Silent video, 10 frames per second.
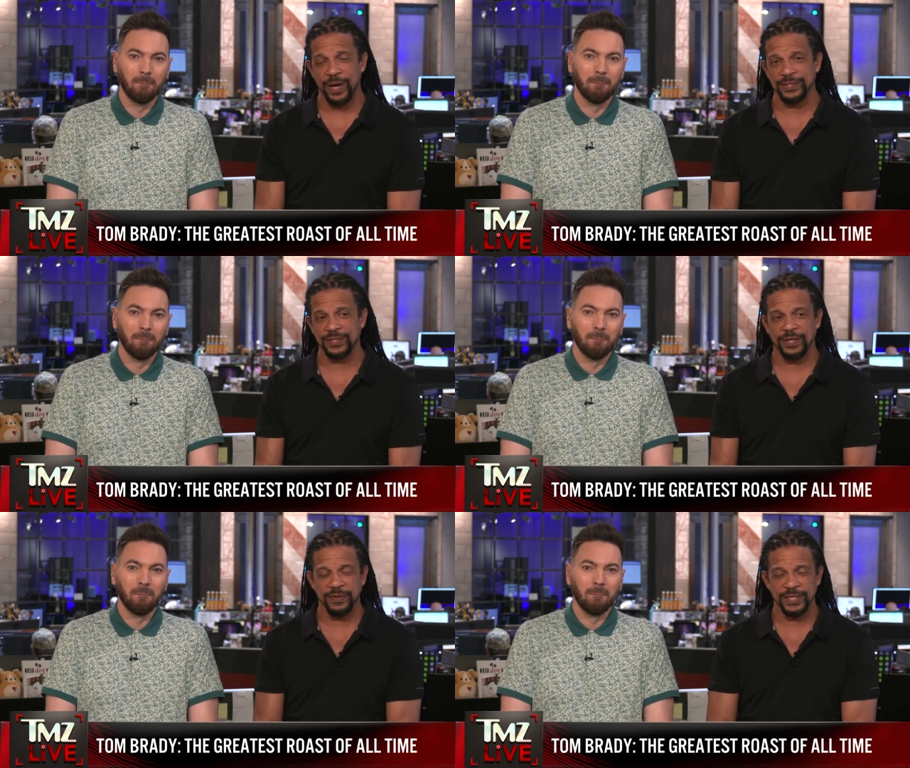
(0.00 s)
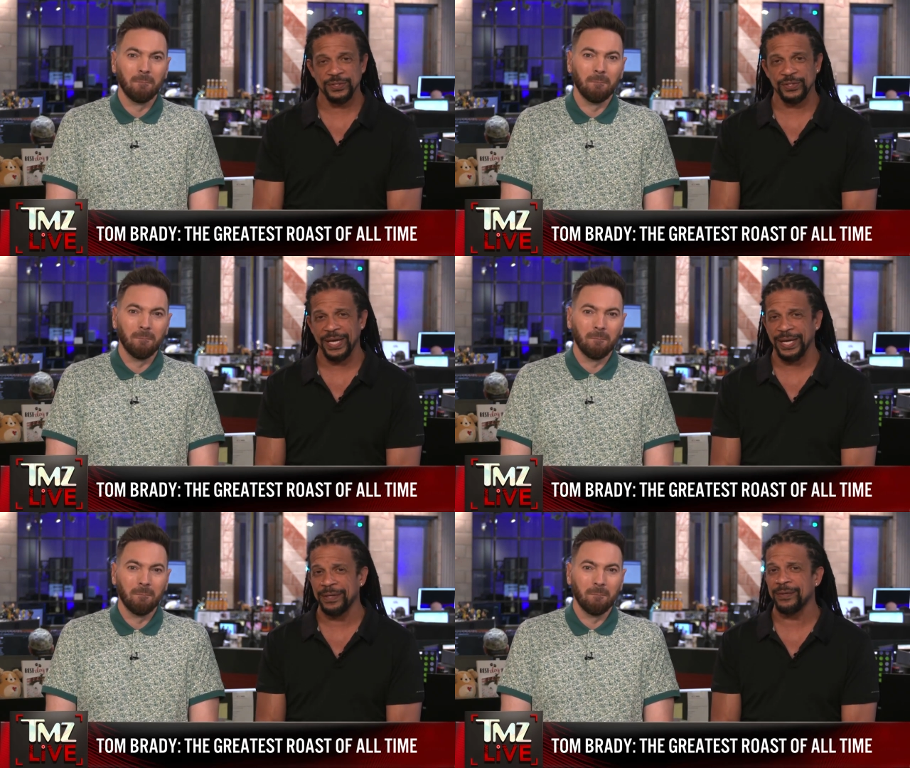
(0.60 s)
Speaker 1: went on this,
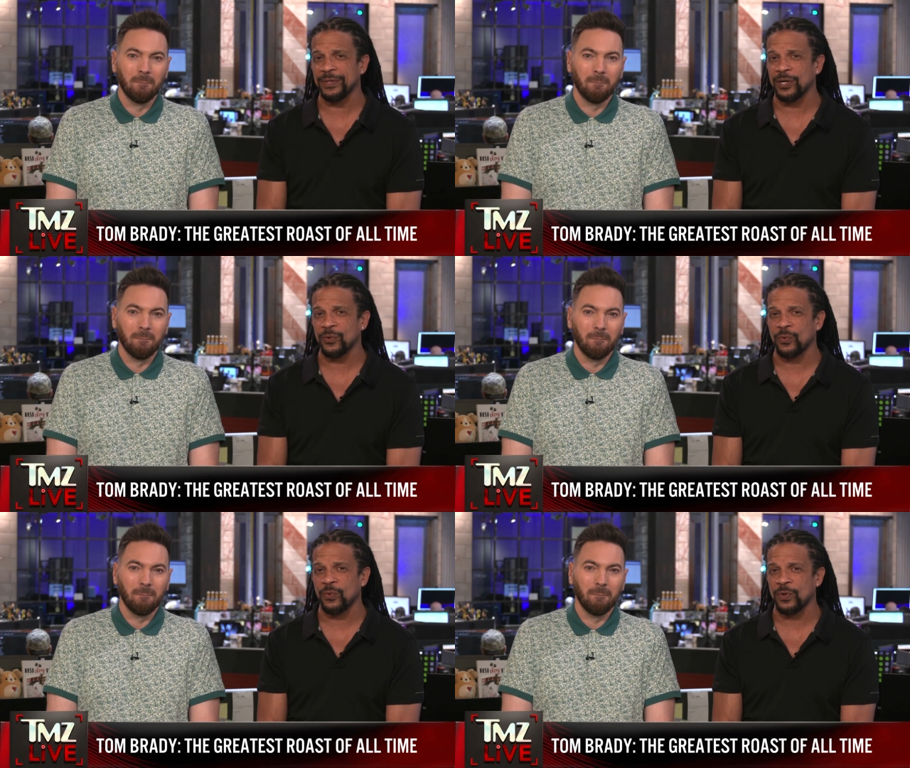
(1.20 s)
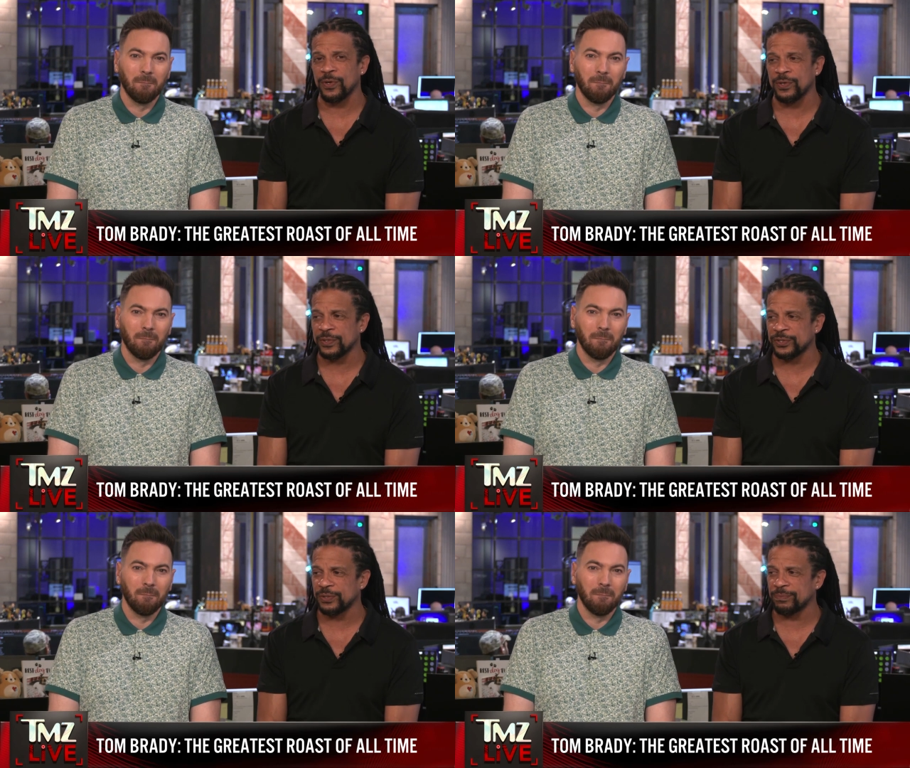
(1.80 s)
and there
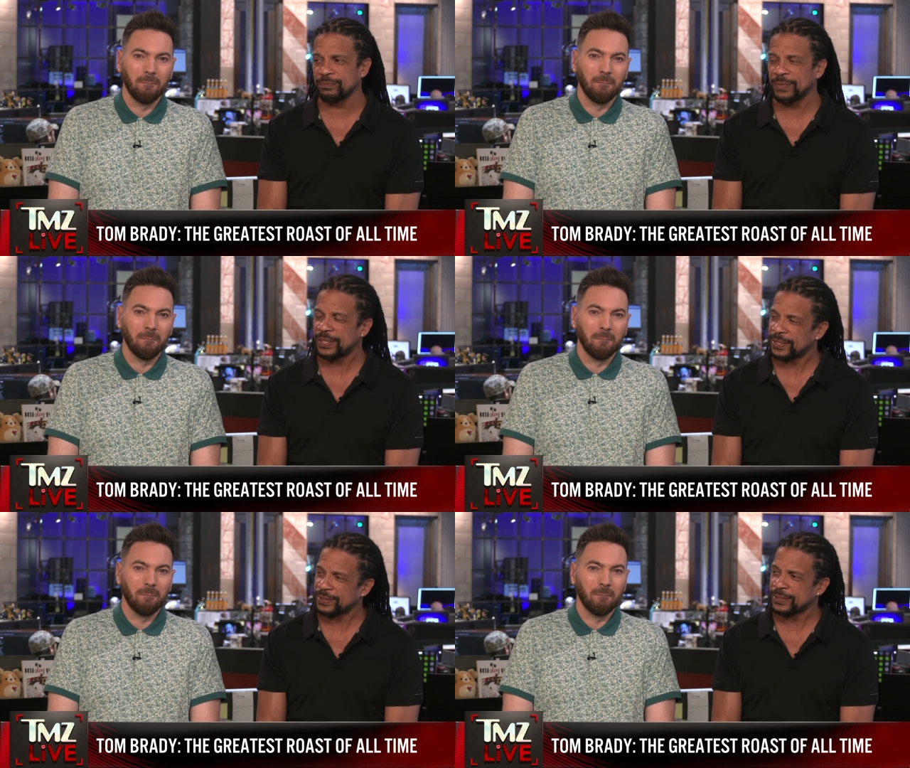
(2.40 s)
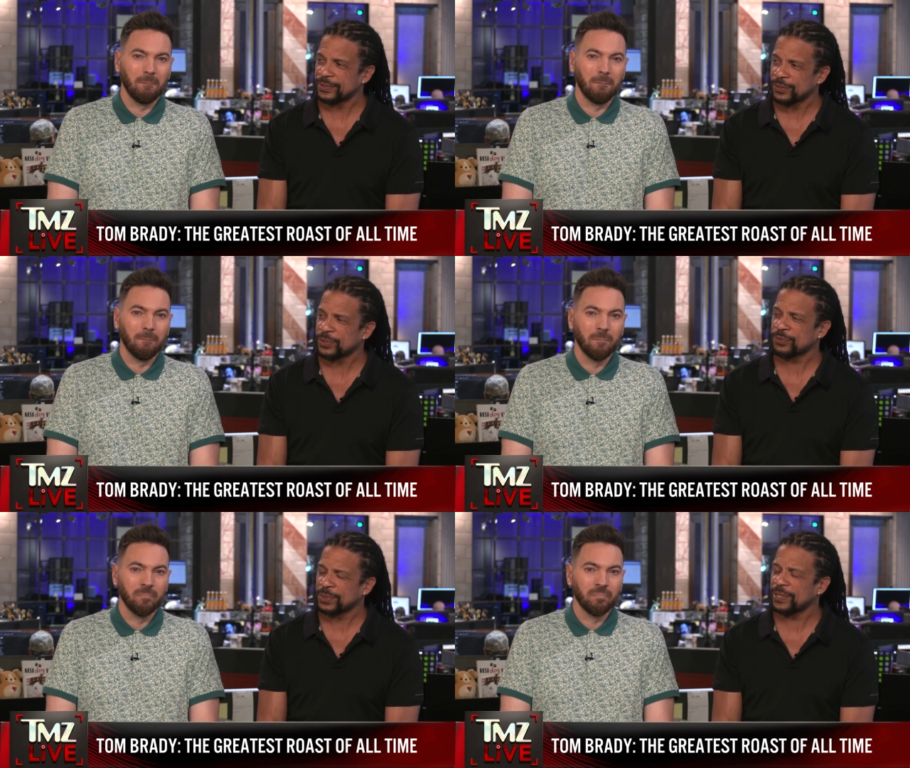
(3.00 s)
were some uh, there
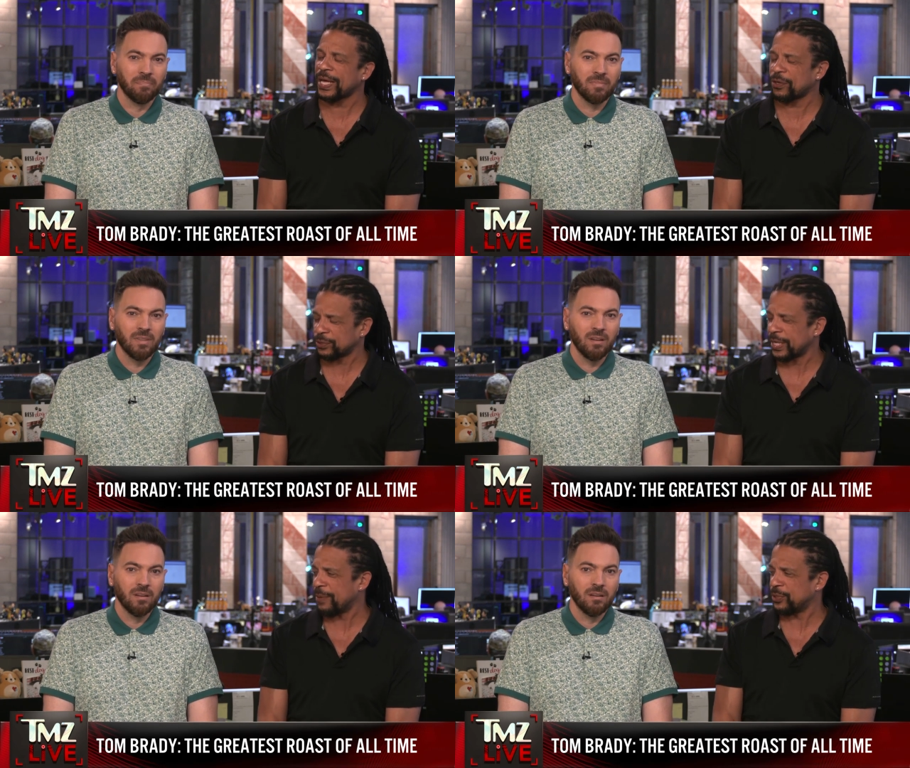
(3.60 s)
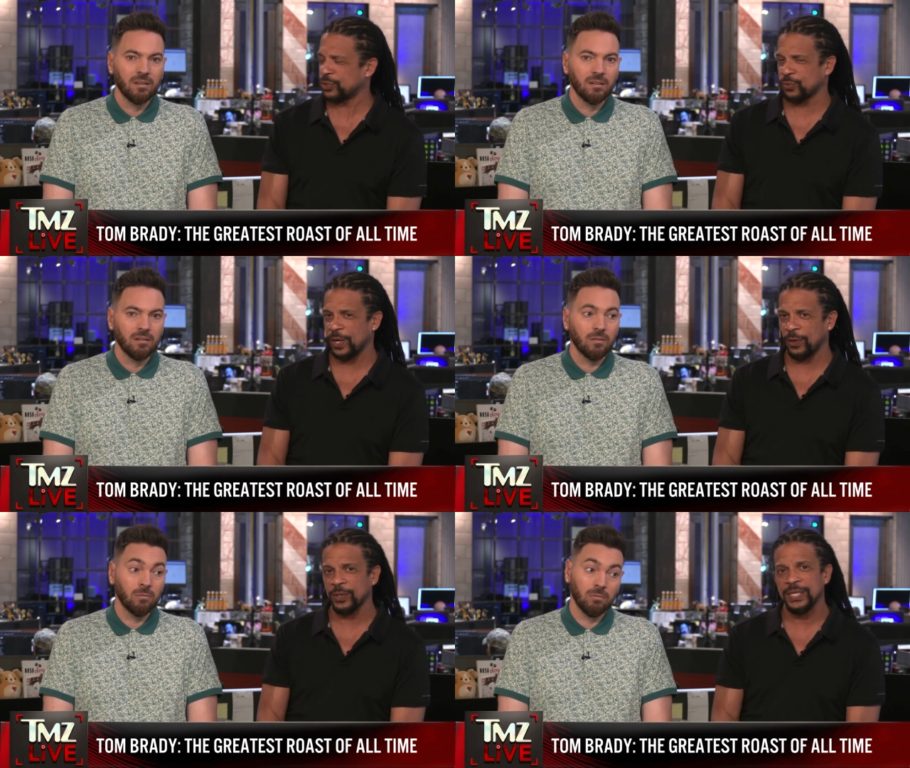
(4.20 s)
was some collateral damage as
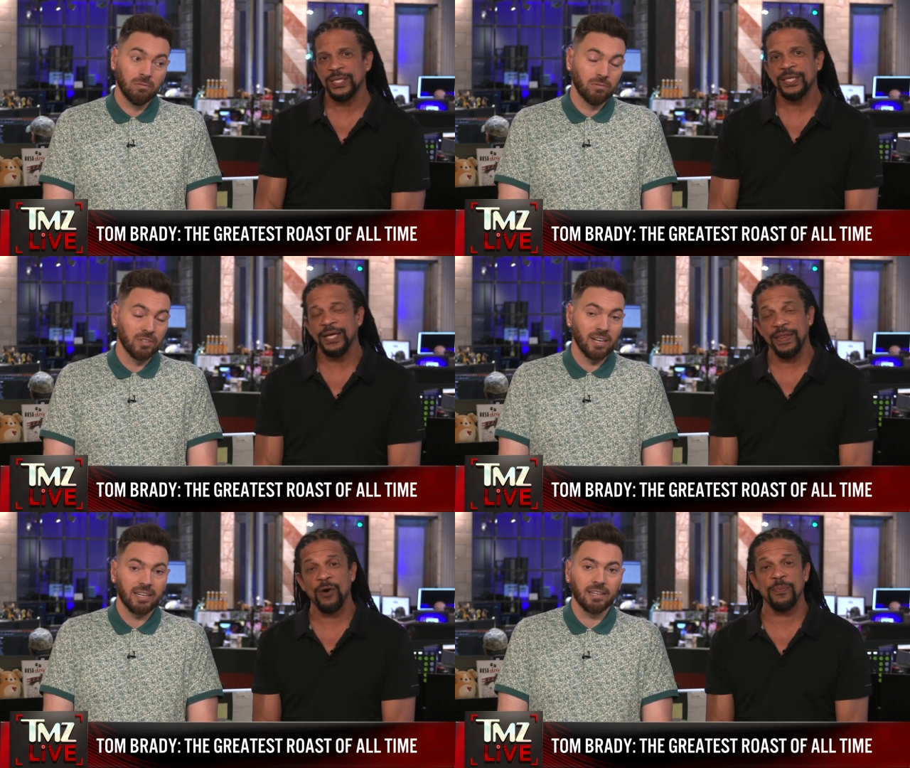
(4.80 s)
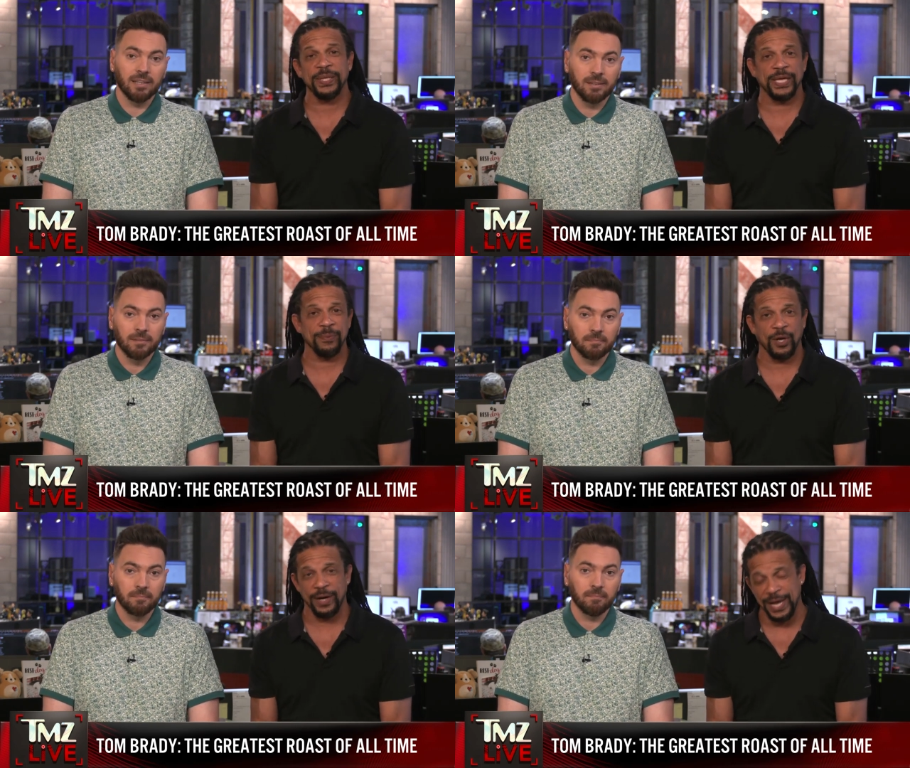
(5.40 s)
well, Ooh, and that would be
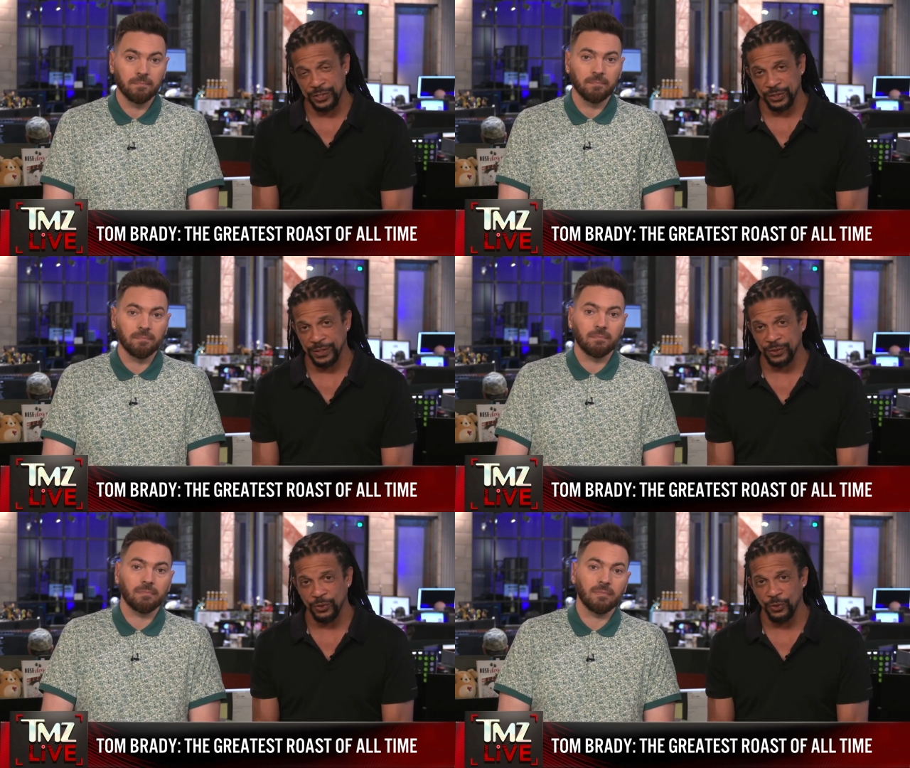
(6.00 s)
Kim Kardashian,